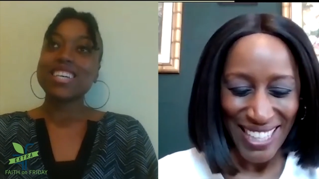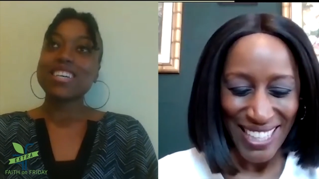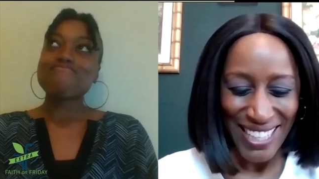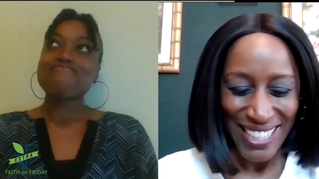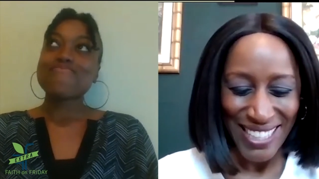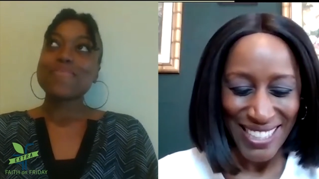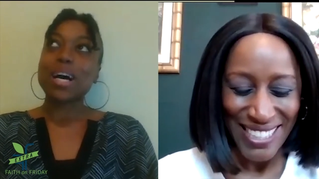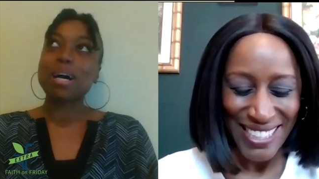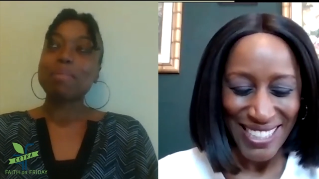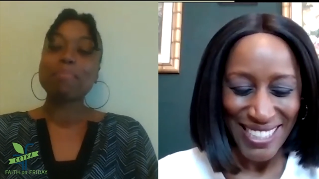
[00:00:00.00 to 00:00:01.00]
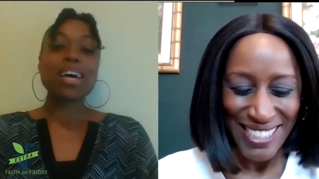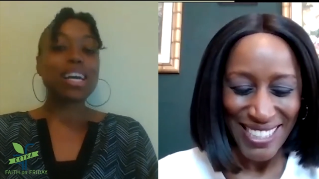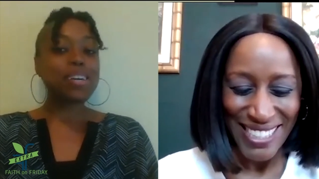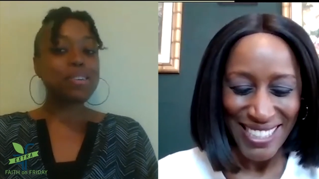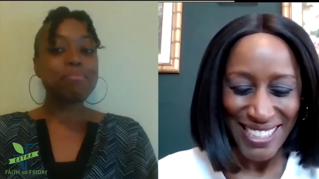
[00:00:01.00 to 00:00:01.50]
Speaker 1: I'm at a
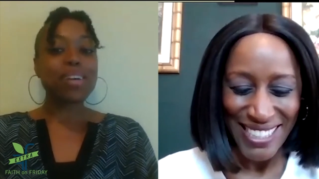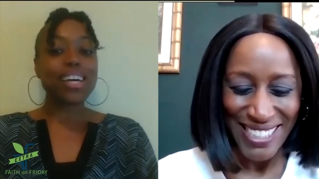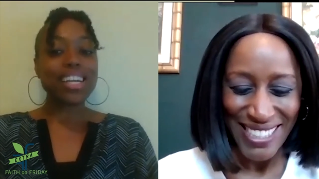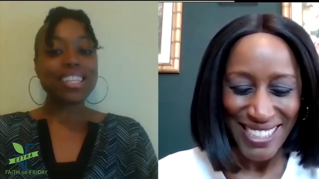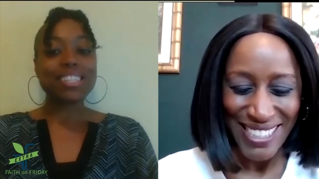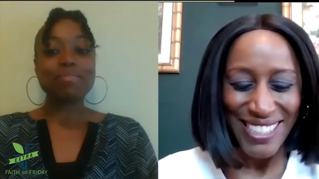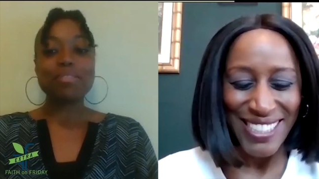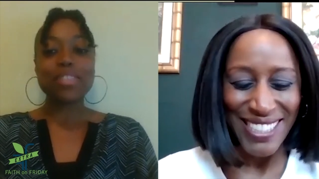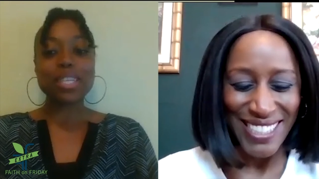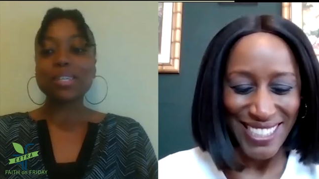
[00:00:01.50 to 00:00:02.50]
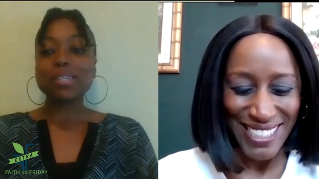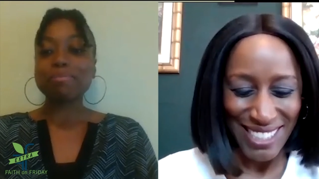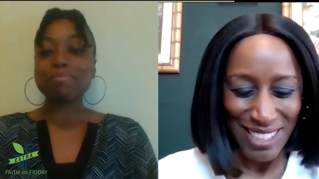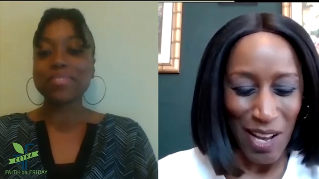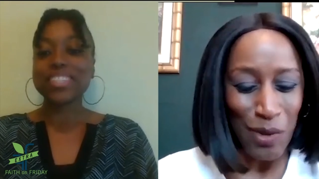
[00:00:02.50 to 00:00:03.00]
homebody, so movies at home.
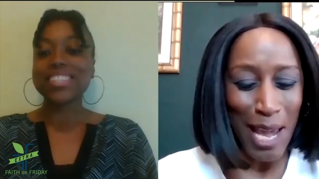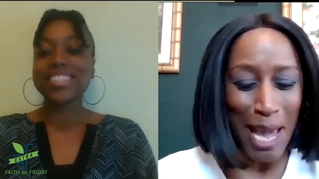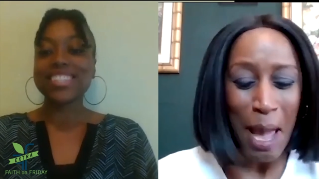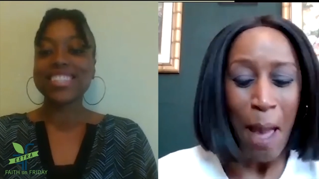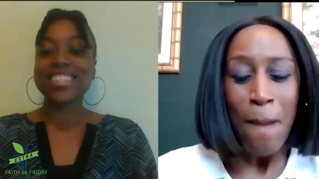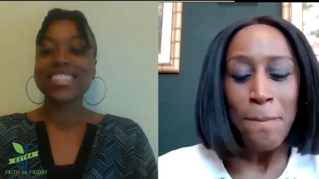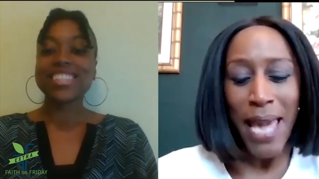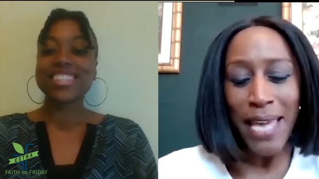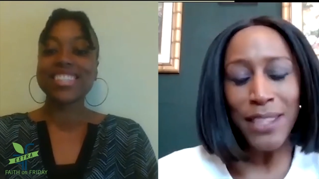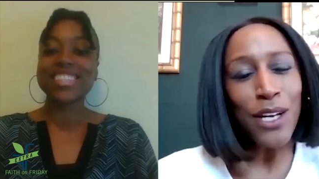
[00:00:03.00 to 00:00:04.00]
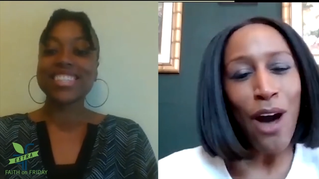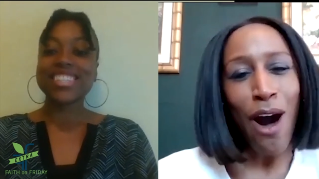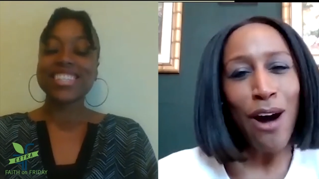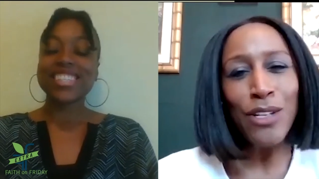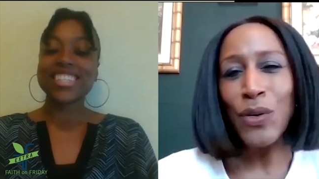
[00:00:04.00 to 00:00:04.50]
Speaker 2: Okay. Make the
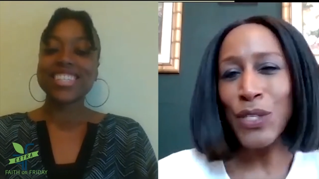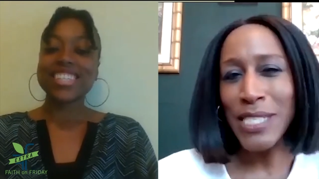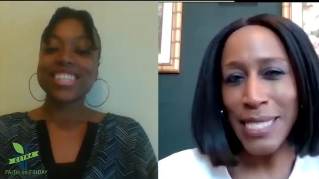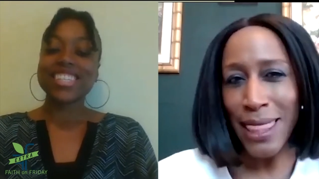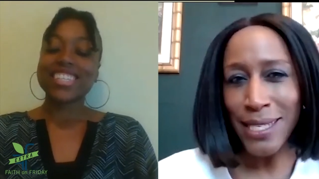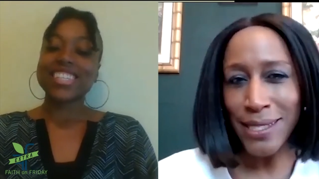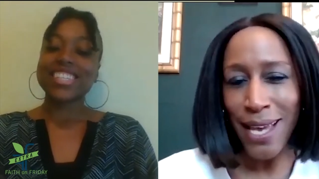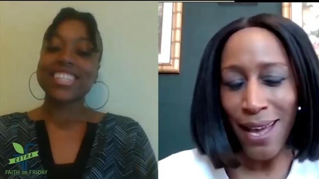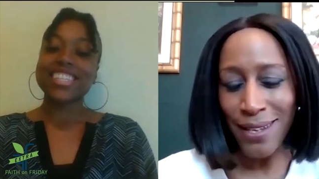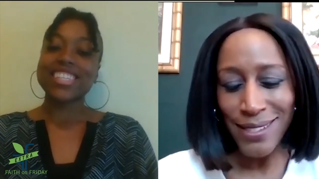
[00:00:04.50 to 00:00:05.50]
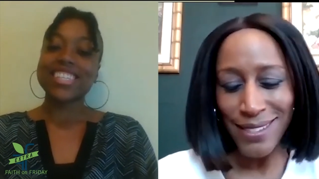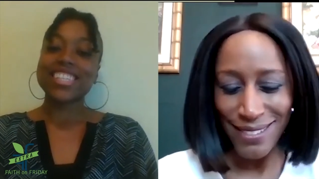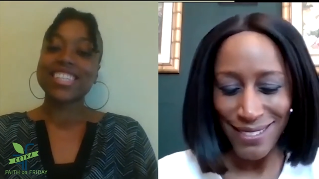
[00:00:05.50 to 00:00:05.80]
call or send the text?